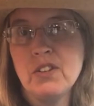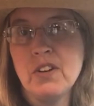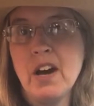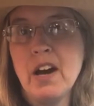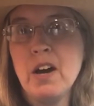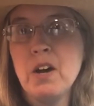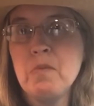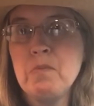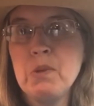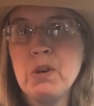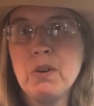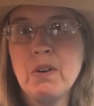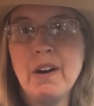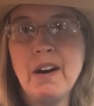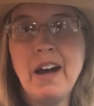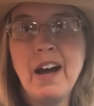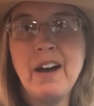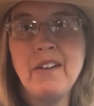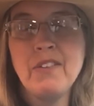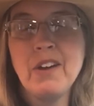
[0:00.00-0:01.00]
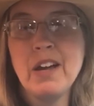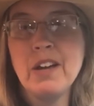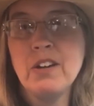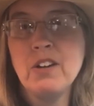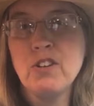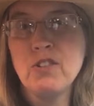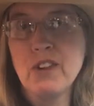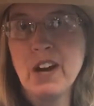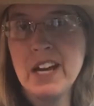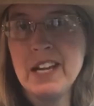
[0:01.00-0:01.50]
I hope you all have a
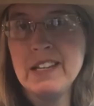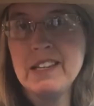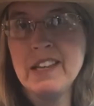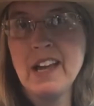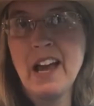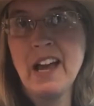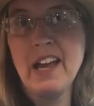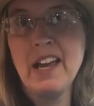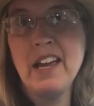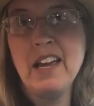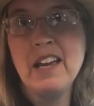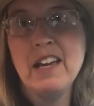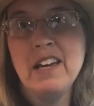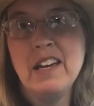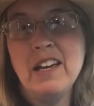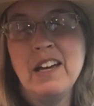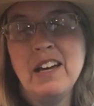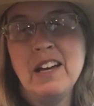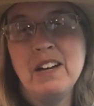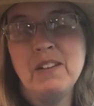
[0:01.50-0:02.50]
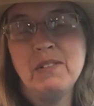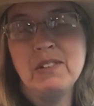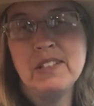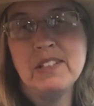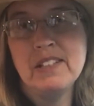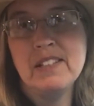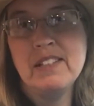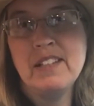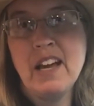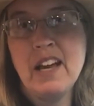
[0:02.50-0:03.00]
great day. I want
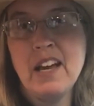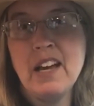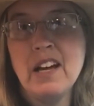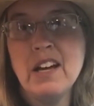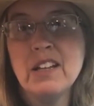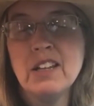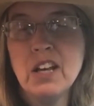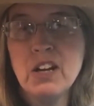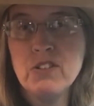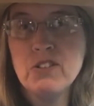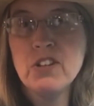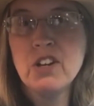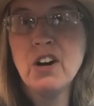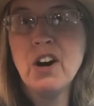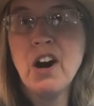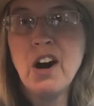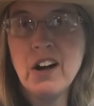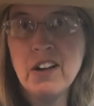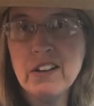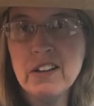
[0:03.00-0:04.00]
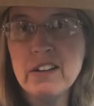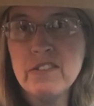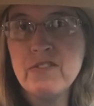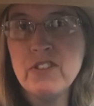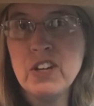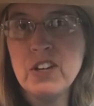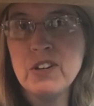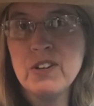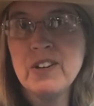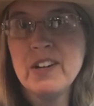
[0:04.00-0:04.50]
to say hello to all of
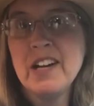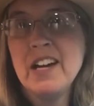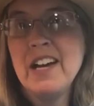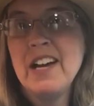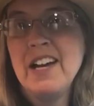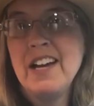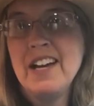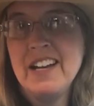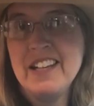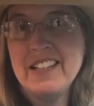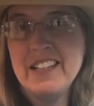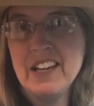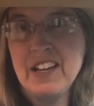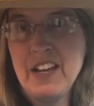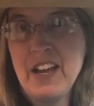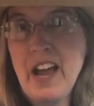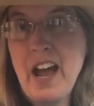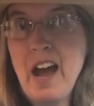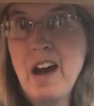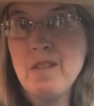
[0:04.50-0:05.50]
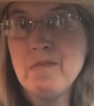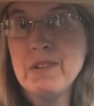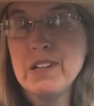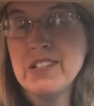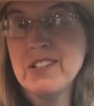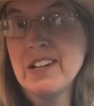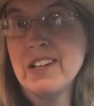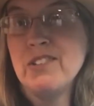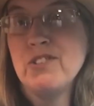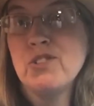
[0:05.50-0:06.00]
you and tell you how
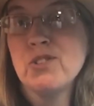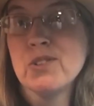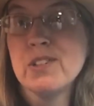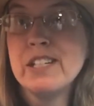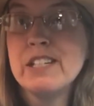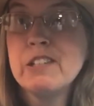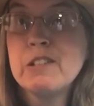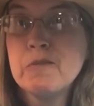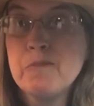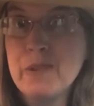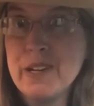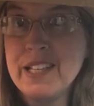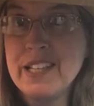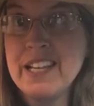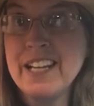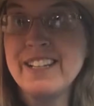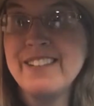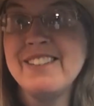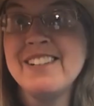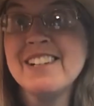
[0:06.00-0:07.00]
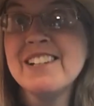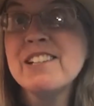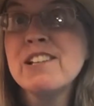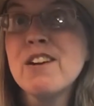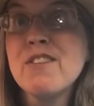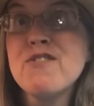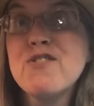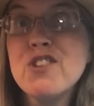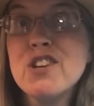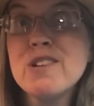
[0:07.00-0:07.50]
much I enjoy spending just a
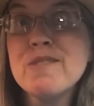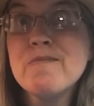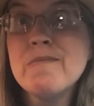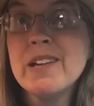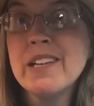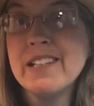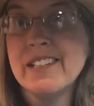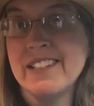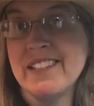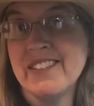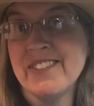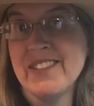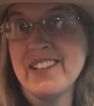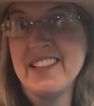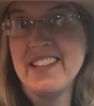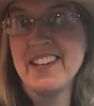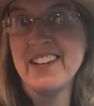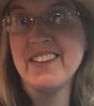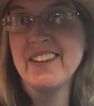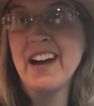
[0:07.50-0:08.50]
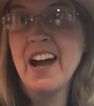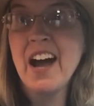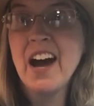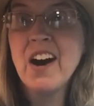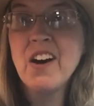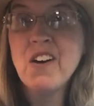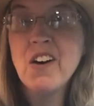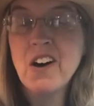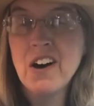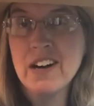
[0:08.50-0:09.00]
few minutes with you.
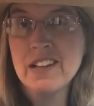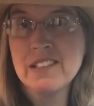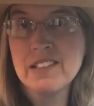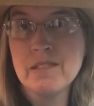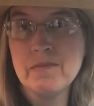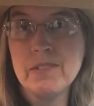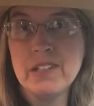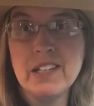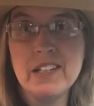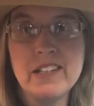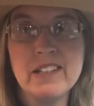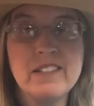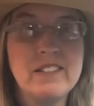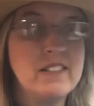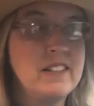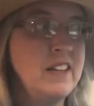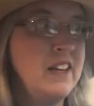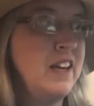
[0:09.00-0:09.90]
How awesome it is.